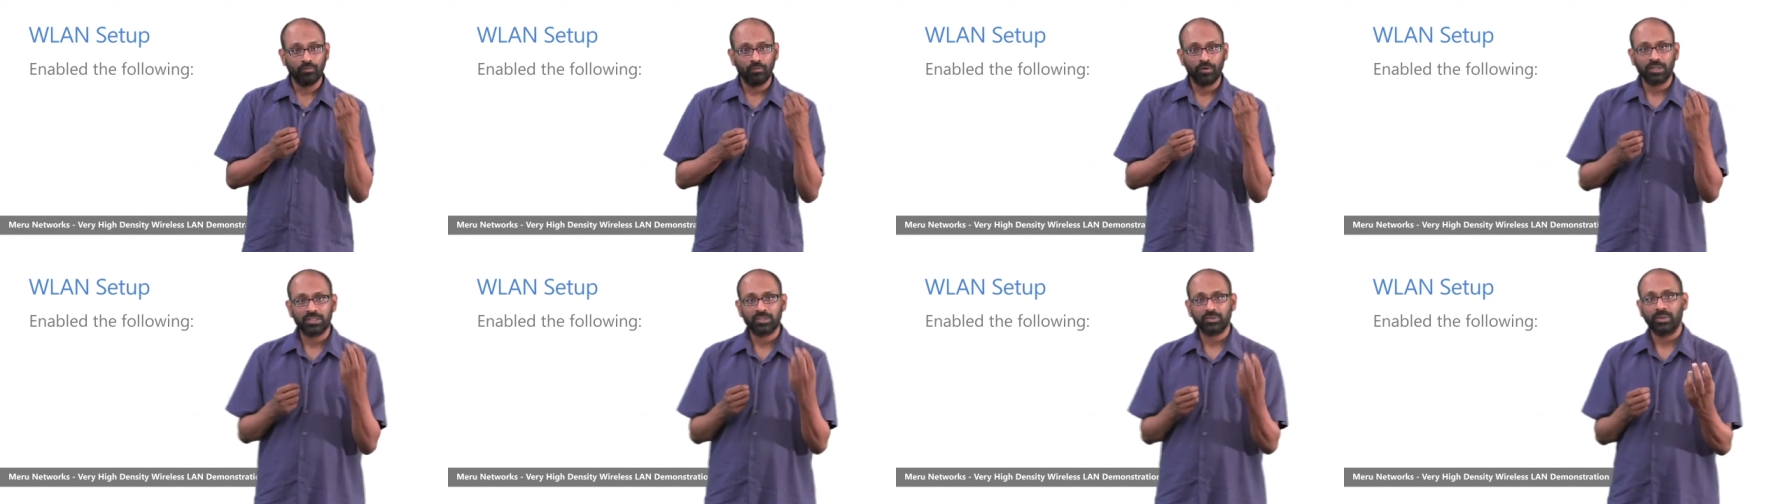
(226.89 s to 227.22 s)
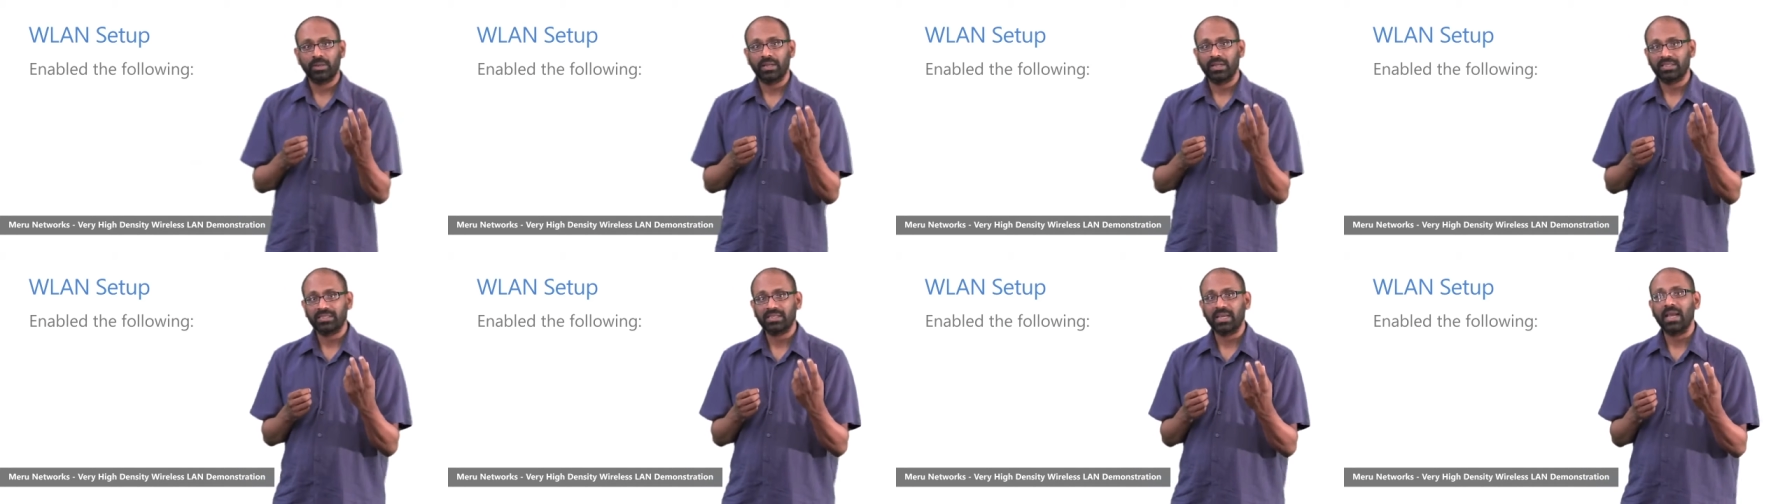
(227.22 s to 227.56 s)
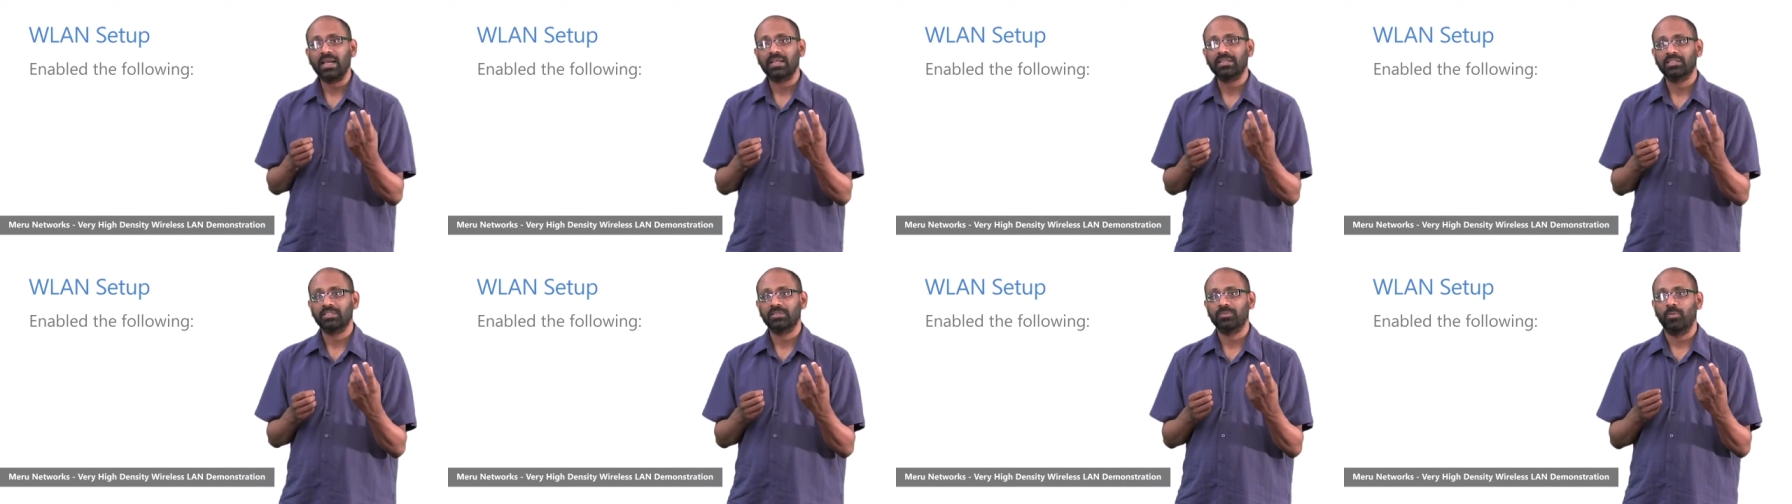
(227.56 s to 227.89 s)
virtualized
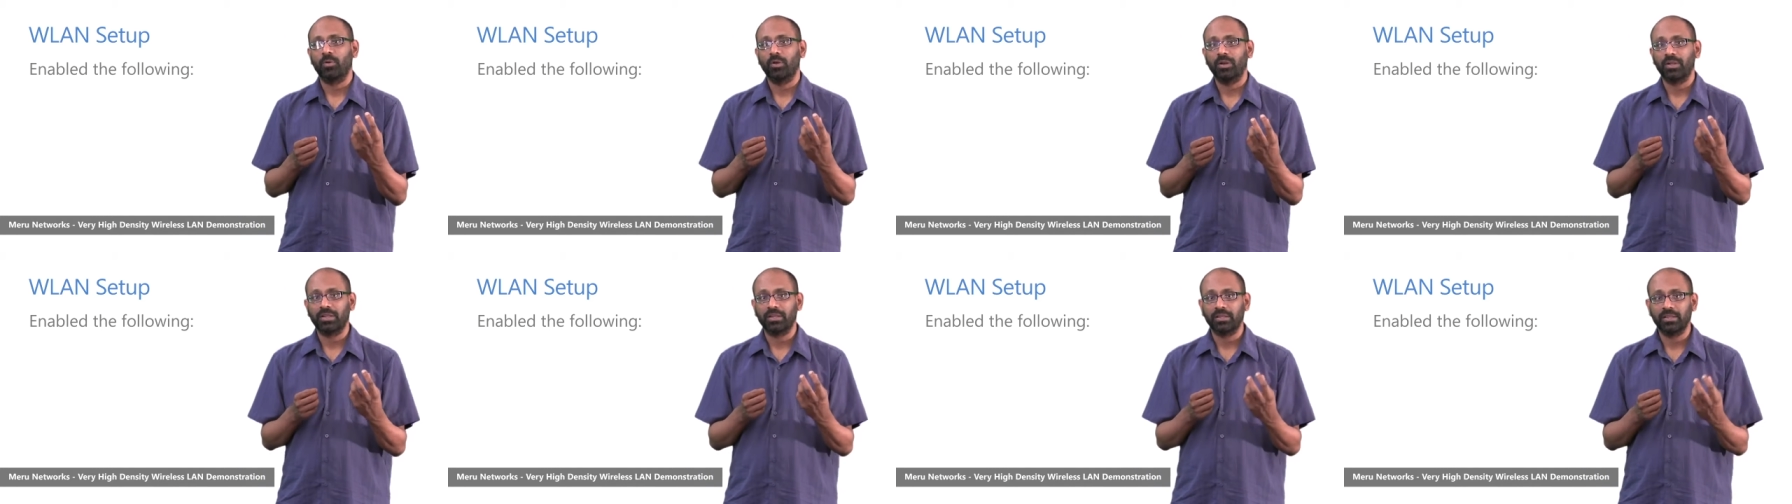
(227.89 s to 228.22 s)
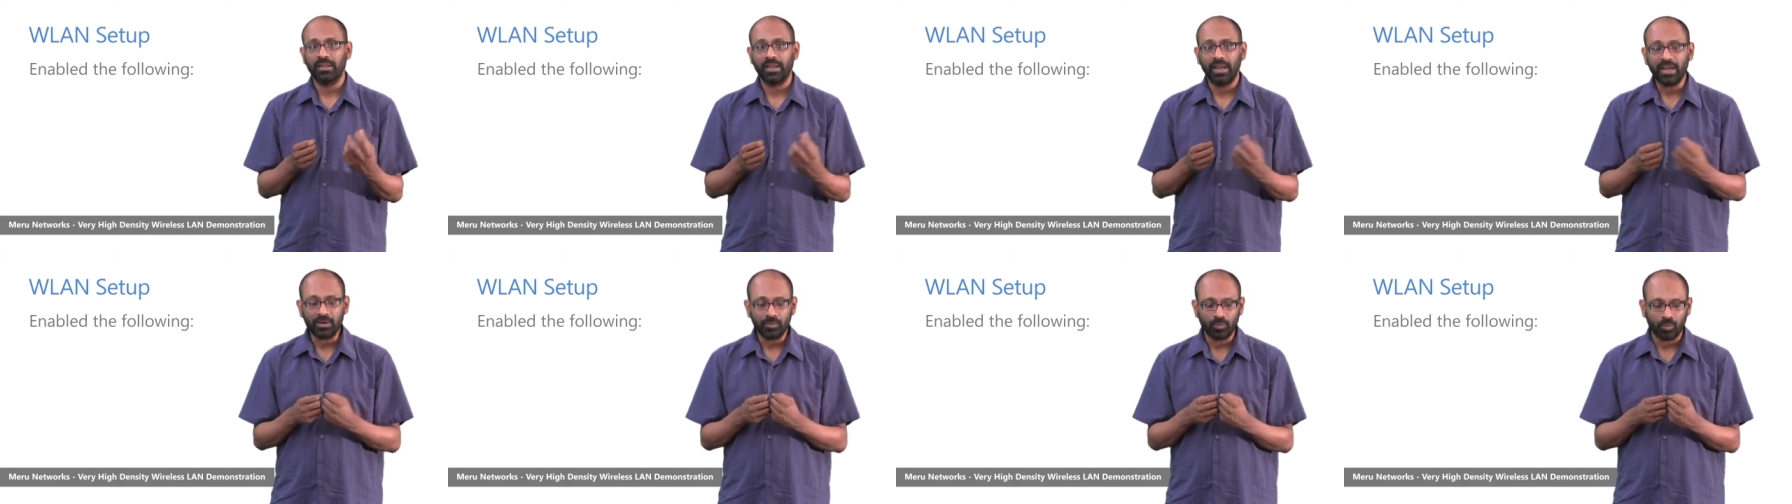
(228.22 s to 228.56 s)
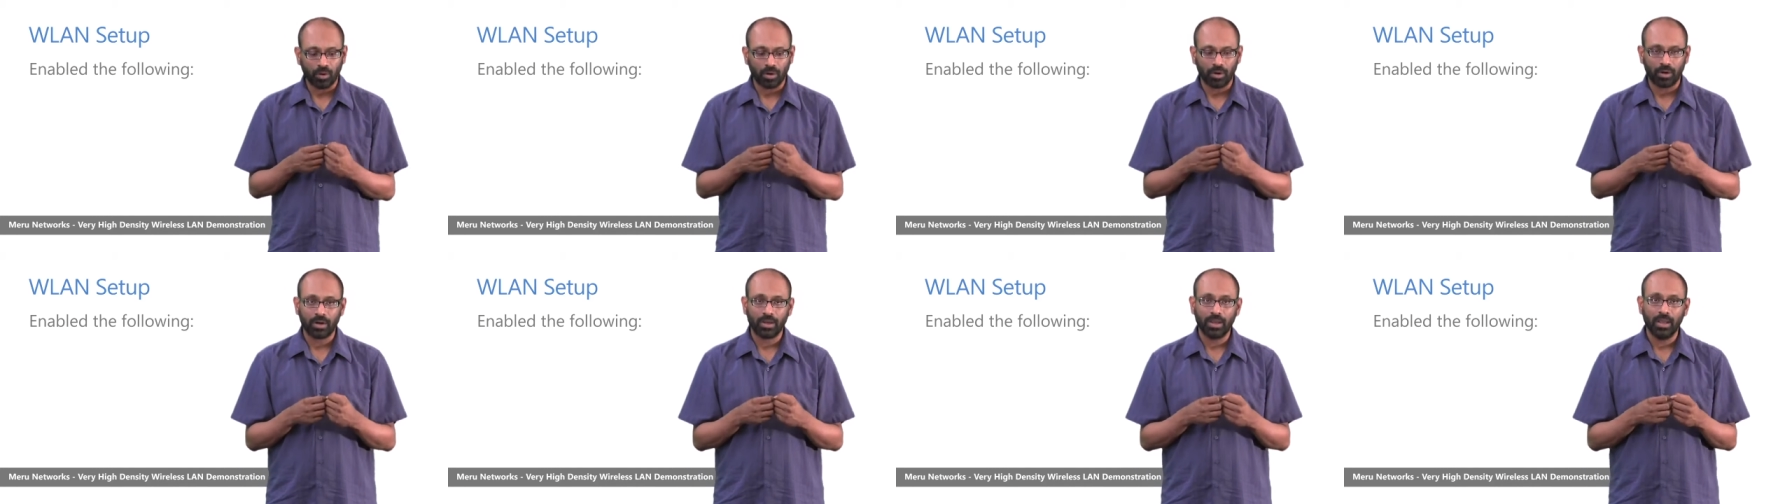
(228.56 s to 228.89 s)
access point in the
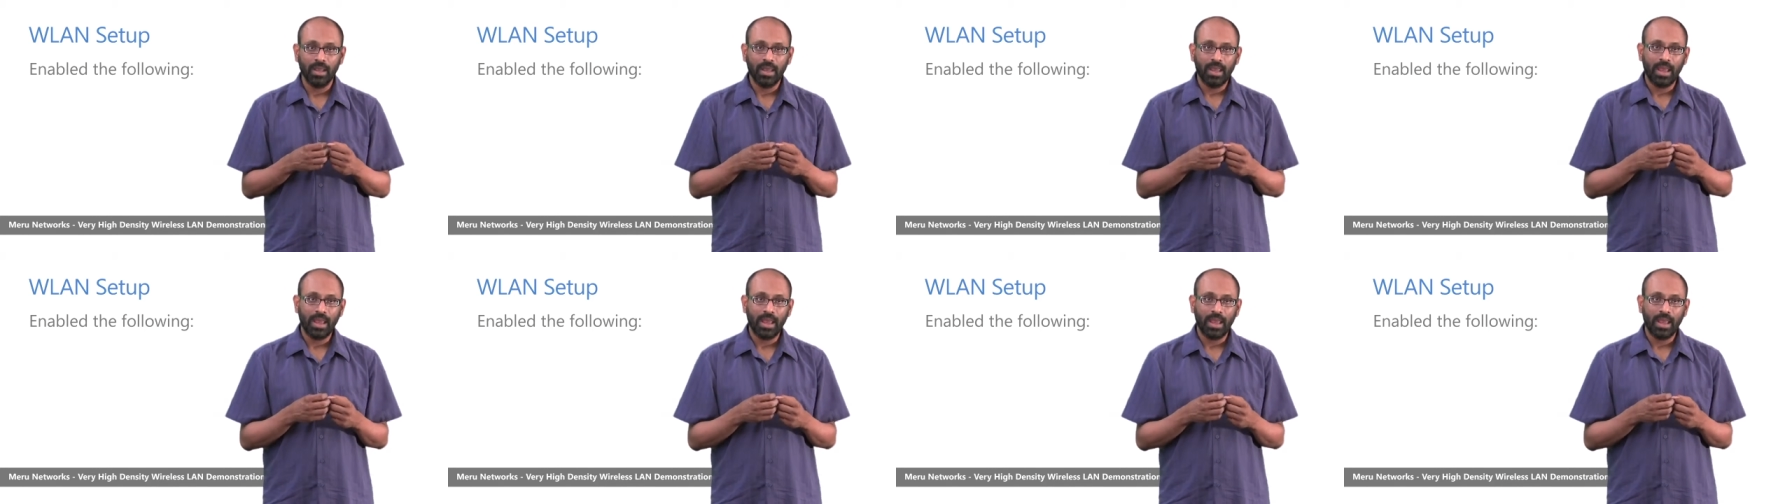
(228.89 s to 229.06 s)
network